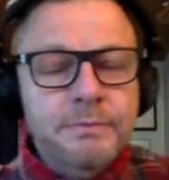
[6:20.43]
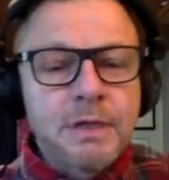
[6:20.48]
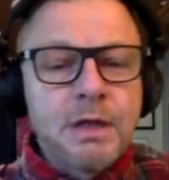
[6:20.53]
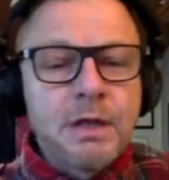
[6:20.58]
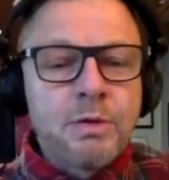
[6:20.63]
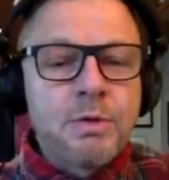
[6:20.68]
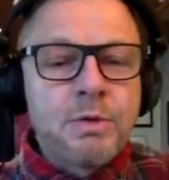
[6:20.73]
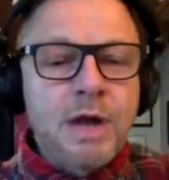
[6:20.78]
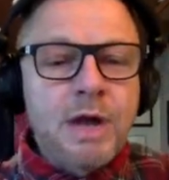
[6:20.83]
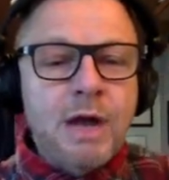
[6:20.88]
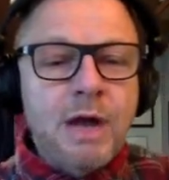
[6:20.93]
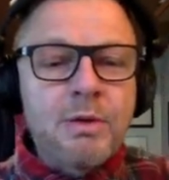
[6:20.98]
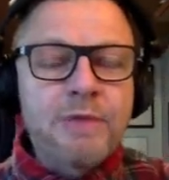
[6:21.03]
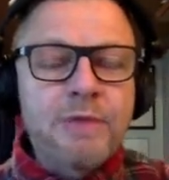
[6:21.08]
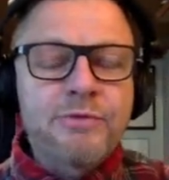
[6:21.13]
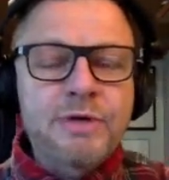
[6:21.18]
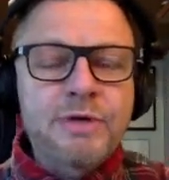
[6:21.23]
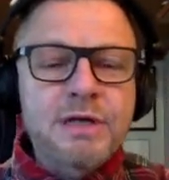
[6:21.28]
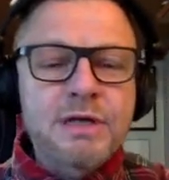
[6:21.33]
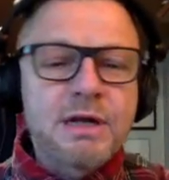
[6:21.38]
Now
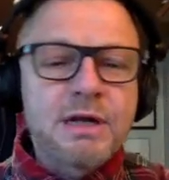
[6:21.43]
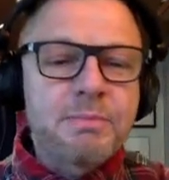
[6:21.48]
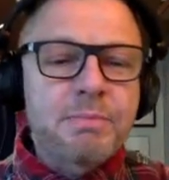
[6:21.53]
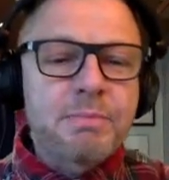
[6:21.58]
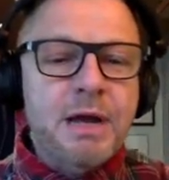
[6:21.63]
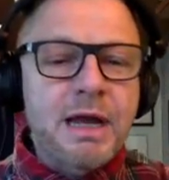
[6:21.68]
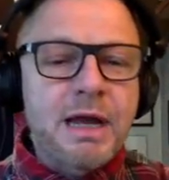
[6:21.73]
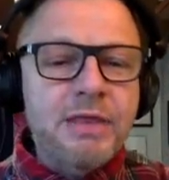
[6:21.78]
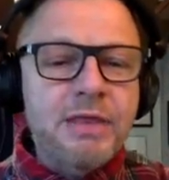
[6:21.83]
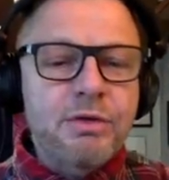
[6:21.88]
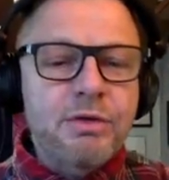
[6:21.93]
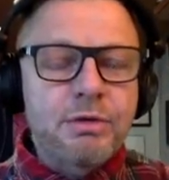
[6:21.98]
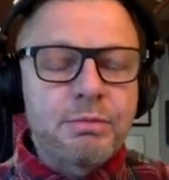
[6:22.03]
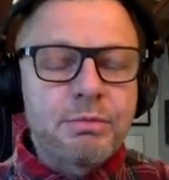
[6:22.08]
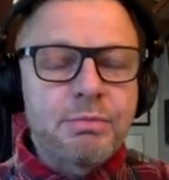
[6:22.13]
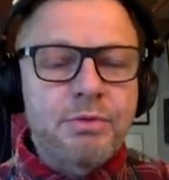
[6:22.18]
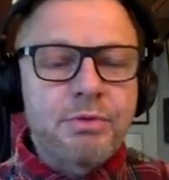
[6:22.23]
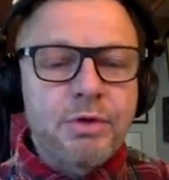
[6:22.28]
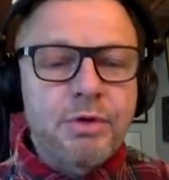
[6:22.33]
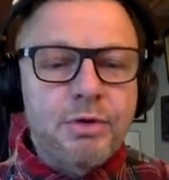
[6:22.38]
we've written a
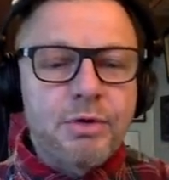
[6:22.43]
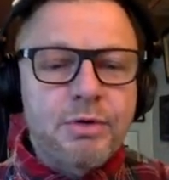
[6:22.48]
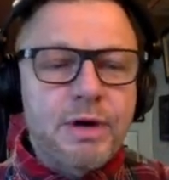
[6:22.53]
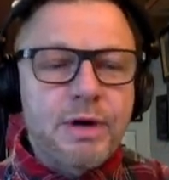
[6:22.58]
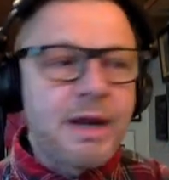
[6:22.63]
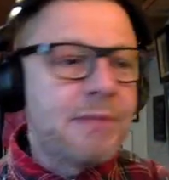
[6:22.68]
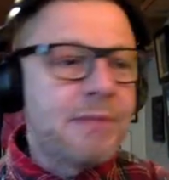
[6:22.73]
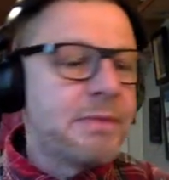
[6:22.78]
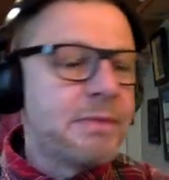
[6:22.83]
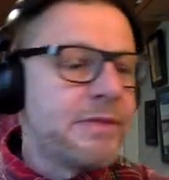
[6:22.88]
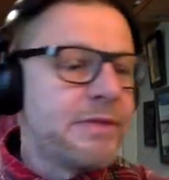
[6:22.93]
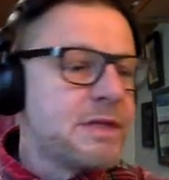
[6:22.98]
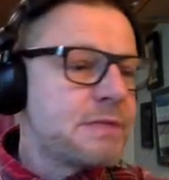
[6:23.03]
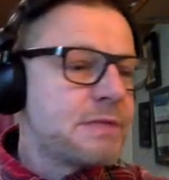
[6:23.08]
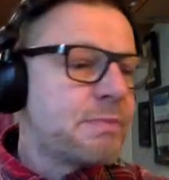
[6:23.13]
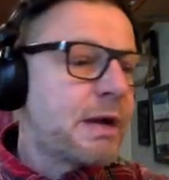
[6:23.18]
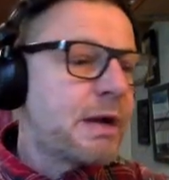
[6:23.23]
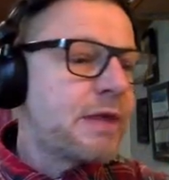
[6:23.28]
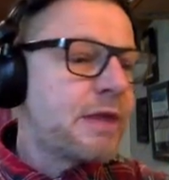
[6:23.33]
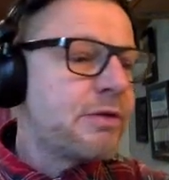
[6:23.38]
Python program, and this
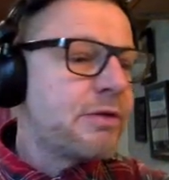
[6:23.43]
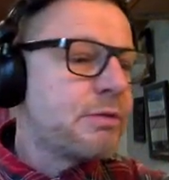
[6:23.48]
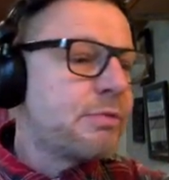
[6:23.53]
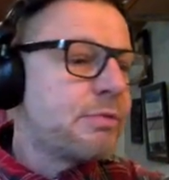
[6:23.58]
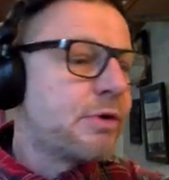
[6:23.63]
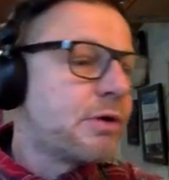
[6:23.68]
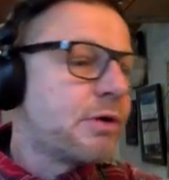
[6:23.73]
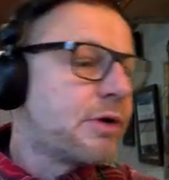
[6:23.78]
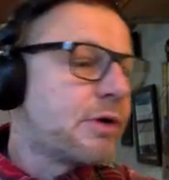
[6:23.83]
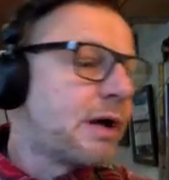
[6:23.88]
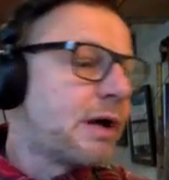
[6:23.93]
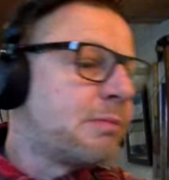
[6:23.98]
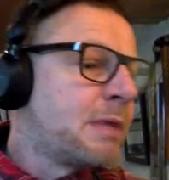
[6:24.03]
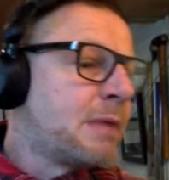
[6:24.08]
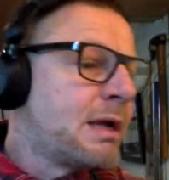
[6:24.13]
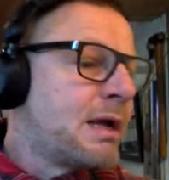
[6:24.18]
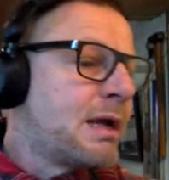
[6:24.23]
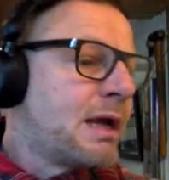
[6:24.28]
Python program